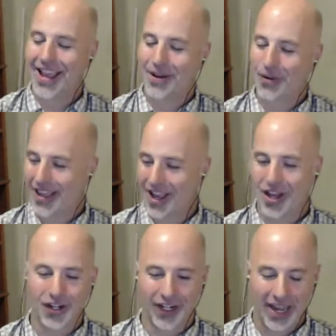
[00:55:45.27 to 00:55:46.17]

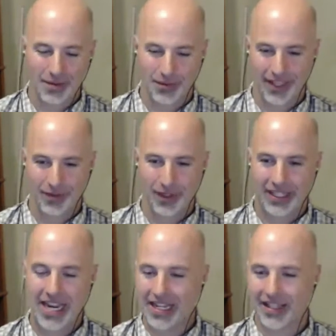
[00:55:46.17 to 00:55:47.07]
Hunger Games where they would
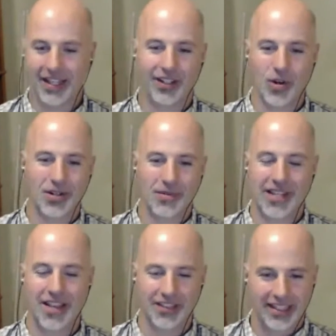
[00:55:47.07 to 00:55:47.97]
eat, they'd gorge
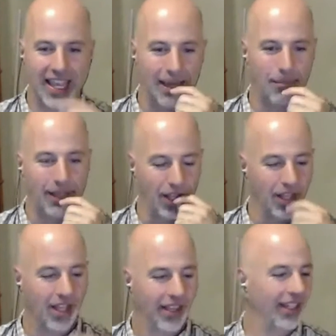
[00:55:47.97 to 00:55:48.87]
themselves and they'd take a pill,
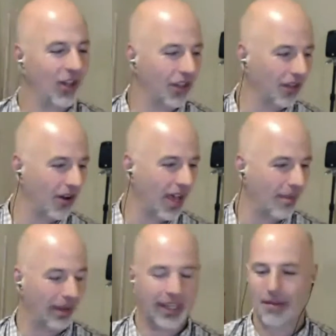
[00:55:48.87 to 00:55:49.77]
they'd go throw up
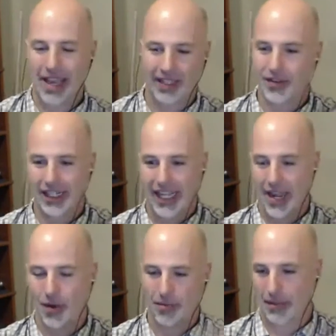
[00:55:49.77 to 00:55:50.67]
and come back and do it again
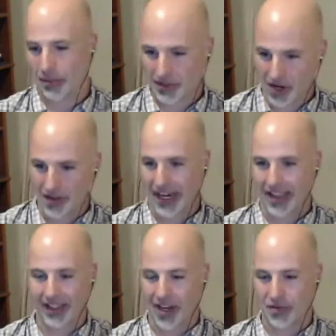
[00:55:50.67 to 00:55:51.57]
while people are starving out in
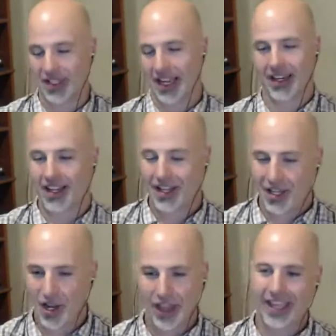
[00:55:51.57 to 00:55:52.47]
the countryside.
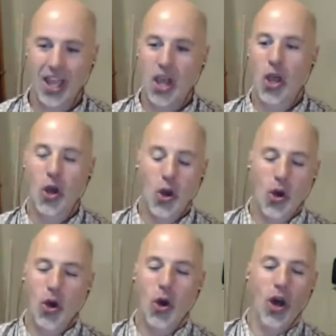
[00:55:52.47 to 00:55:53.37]
Like
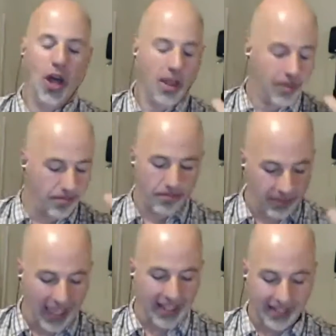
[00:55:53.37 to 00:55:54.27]

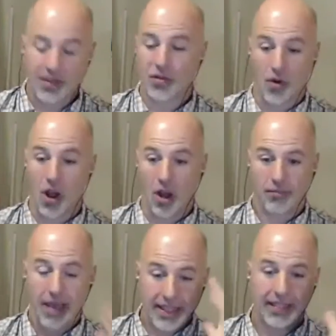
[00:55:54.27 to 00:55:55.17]
that something's wrong. Mentally